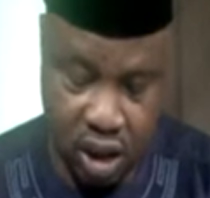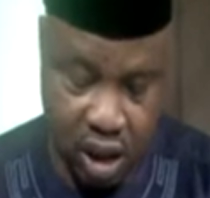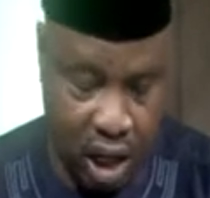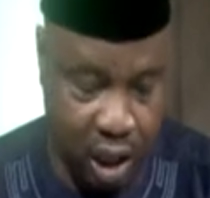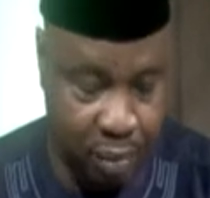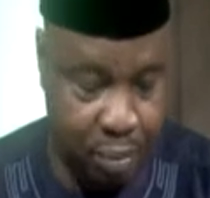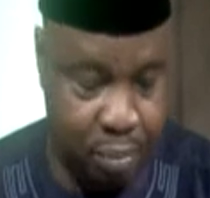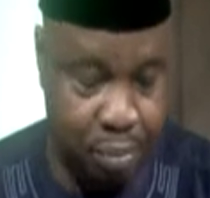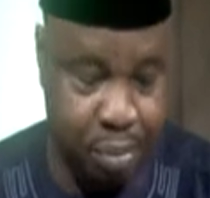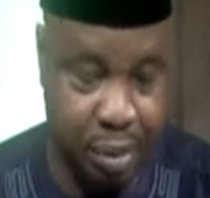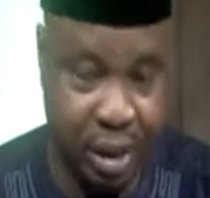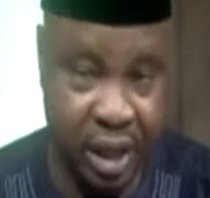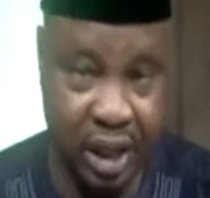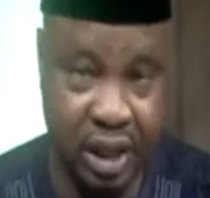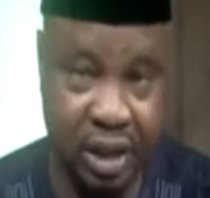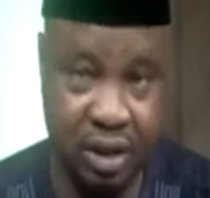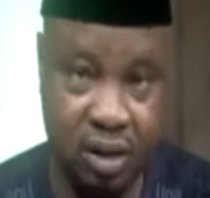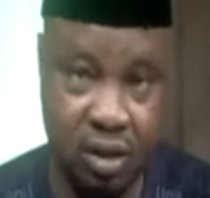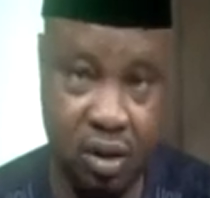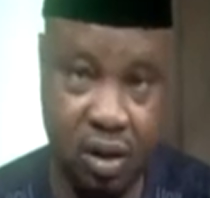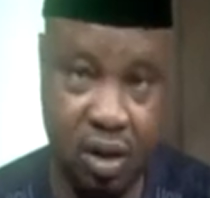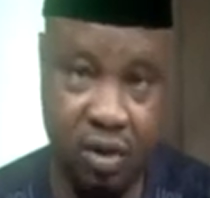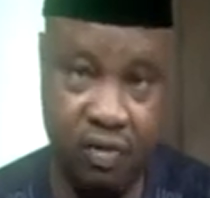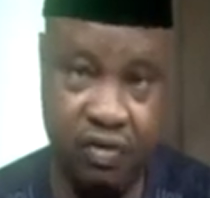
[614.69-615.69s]
at Bayes
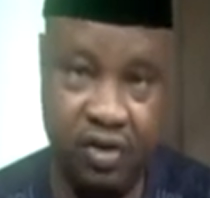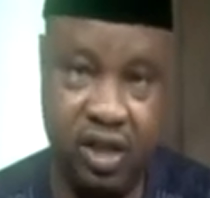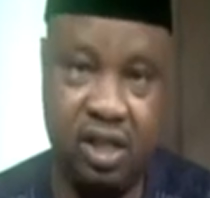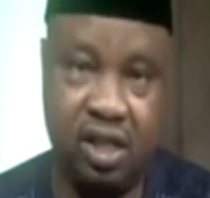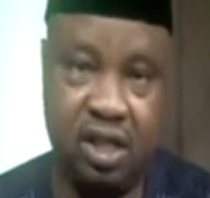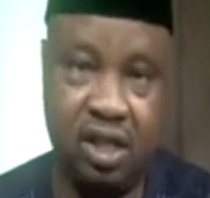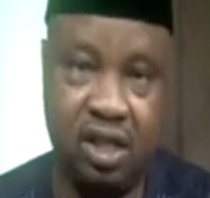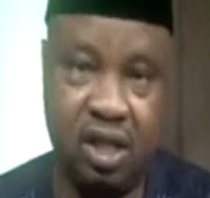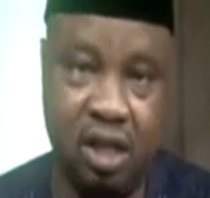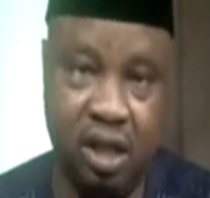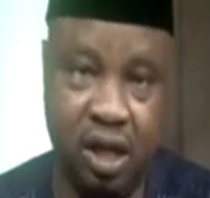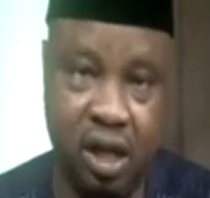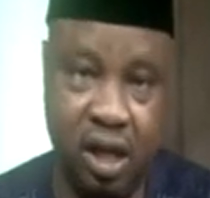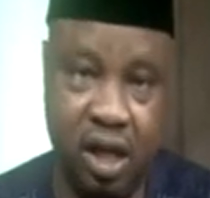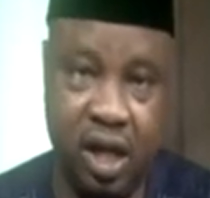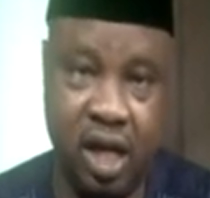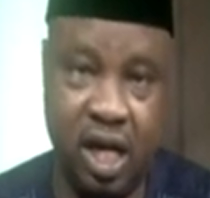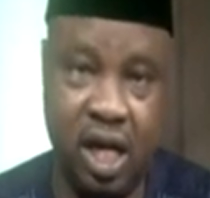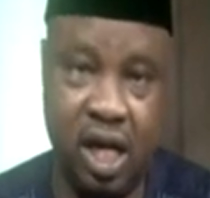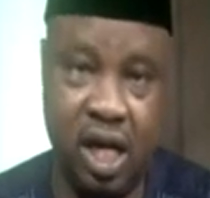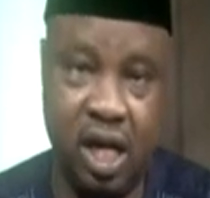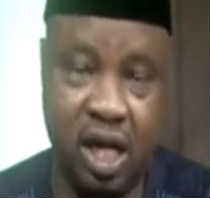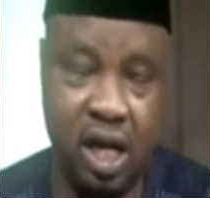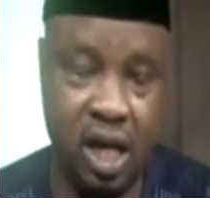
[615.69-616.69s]
University
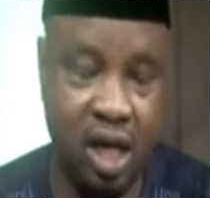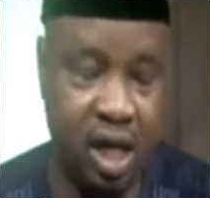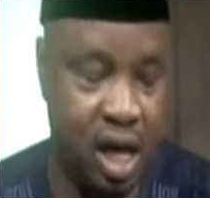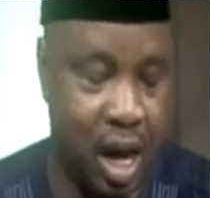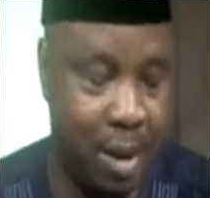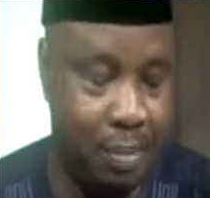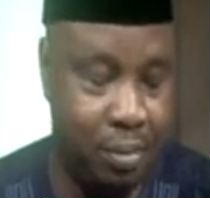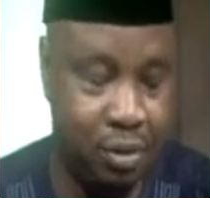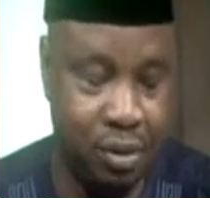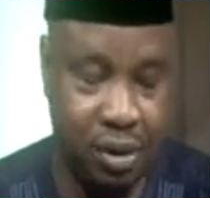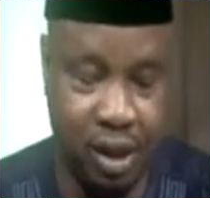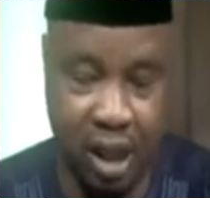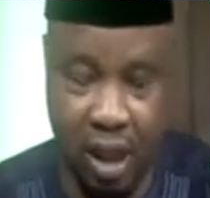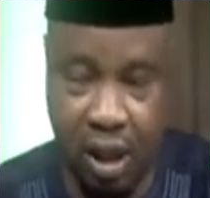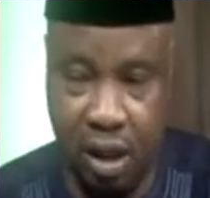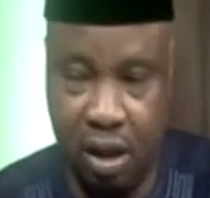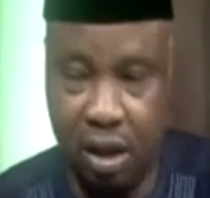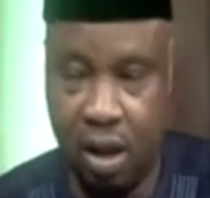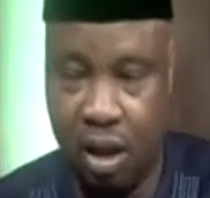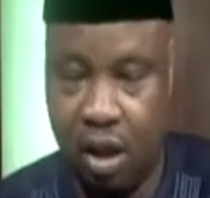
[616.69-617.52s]
here in Abuja,